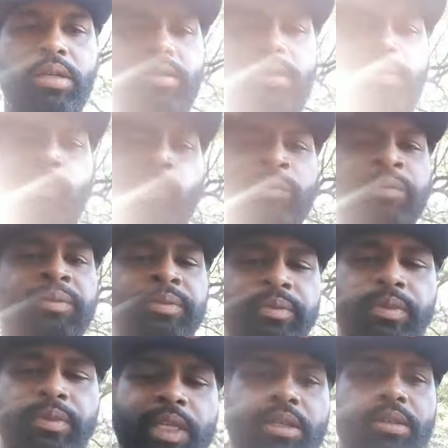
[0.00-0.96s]
But
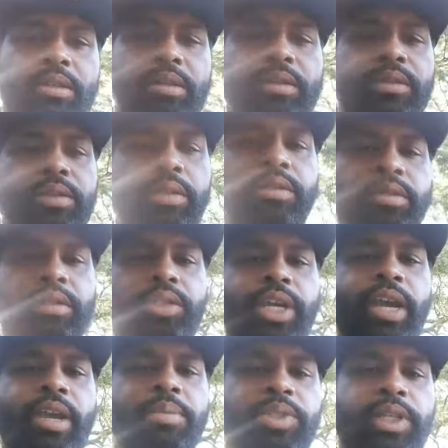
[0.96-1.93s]

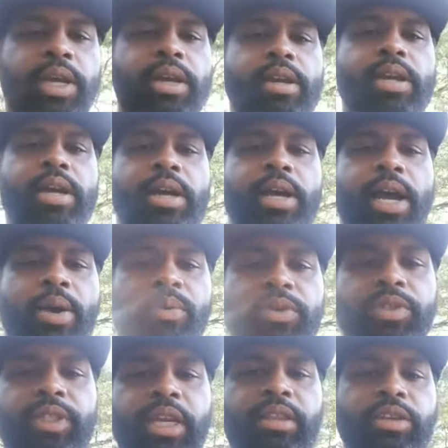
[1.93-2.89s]
James said, I
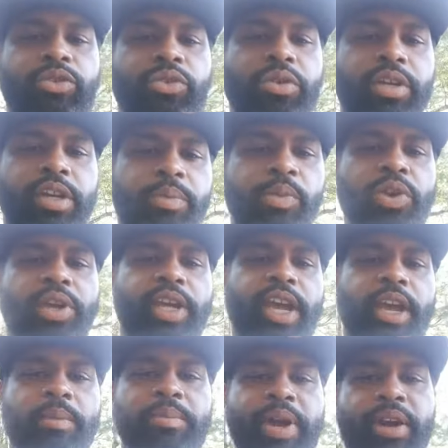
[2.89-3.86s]
will say this, you can
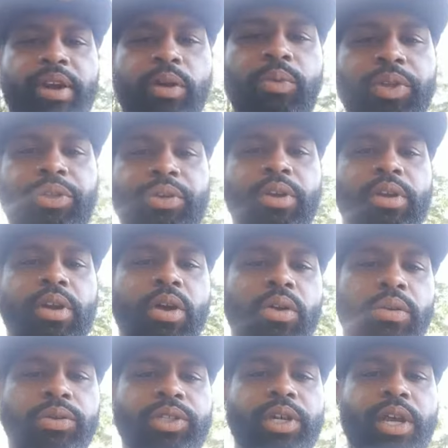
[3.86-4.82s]
communicate better with your
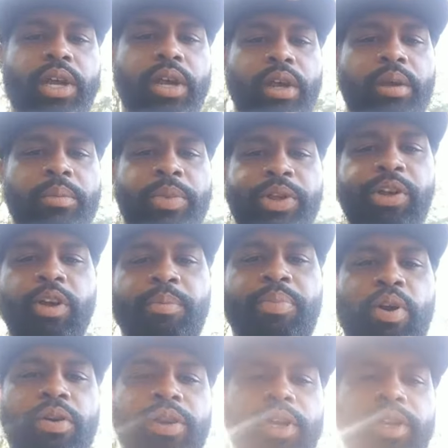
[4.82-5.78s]
coach, but your
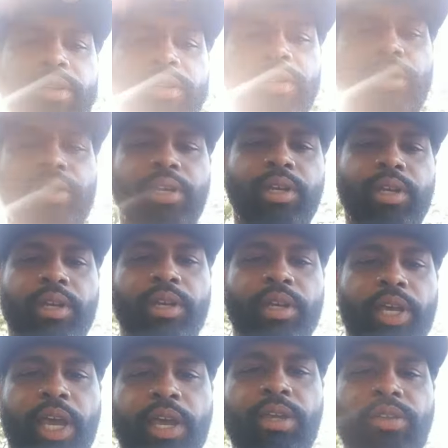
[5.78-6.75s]
opponent
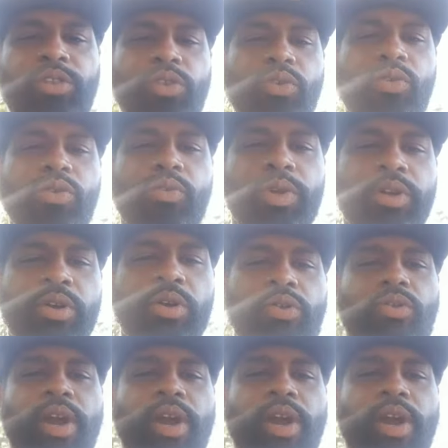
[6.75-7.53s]
can too with no